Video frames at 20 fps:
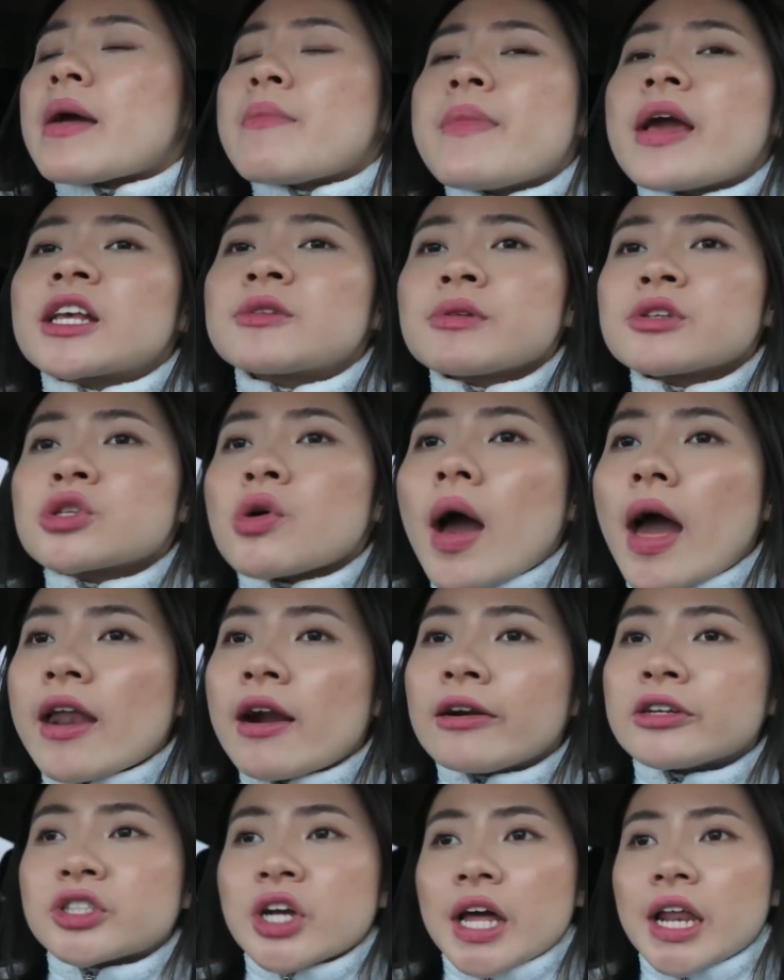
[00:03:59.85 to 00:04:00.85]
it makes me so
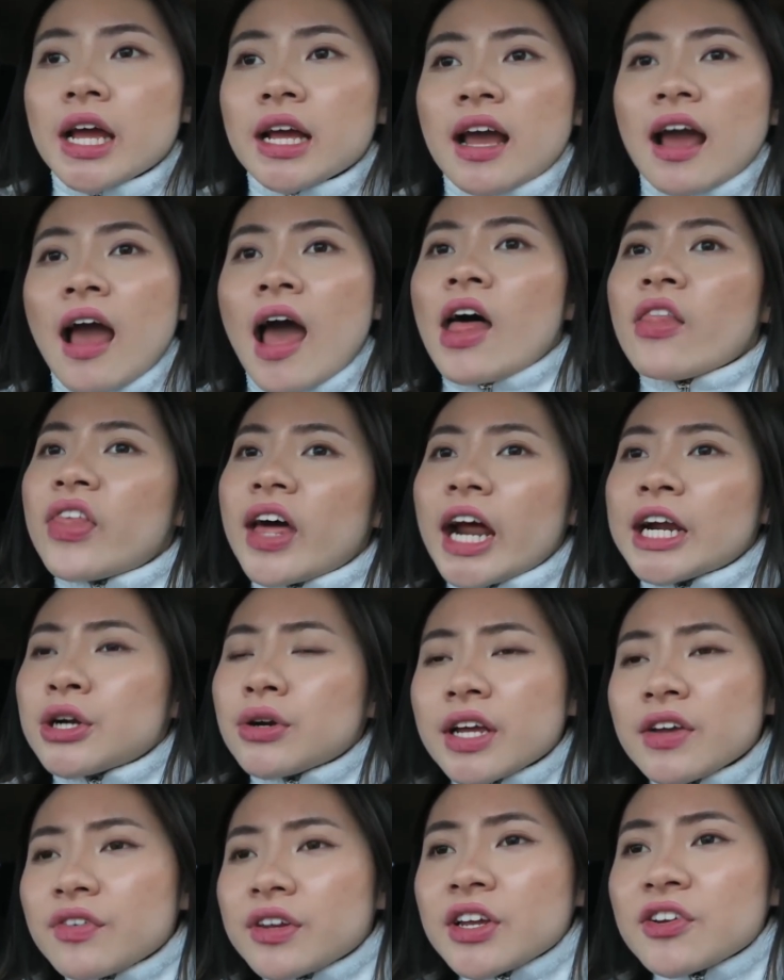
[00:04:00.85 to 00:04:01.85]
energetic that I
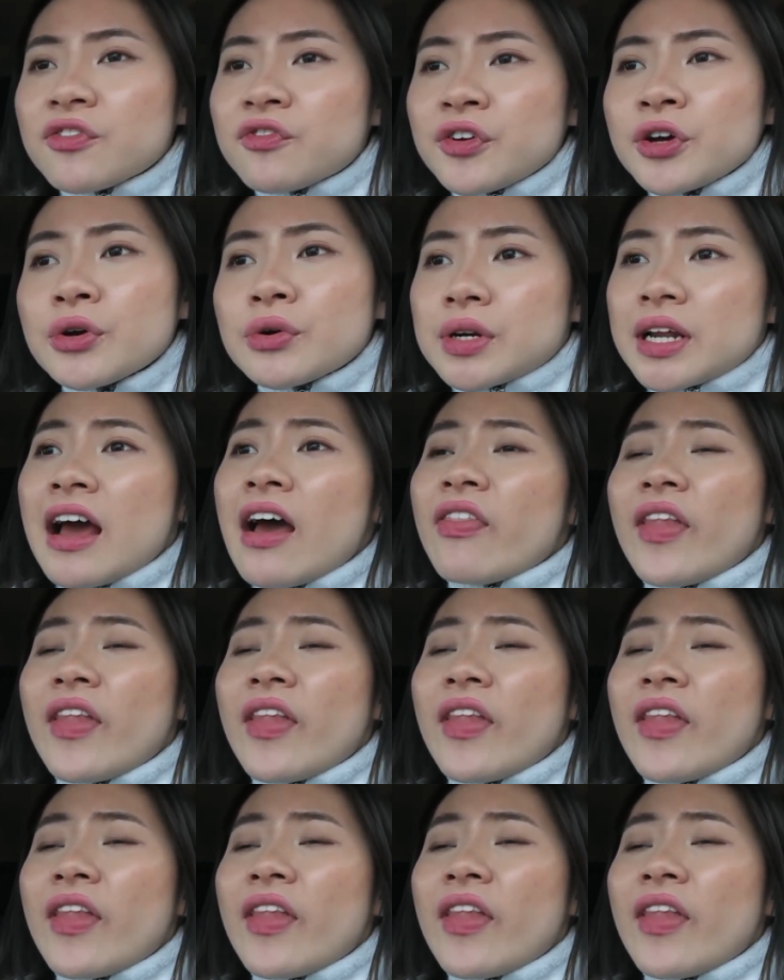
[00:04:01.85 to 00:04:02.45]
don't even need food.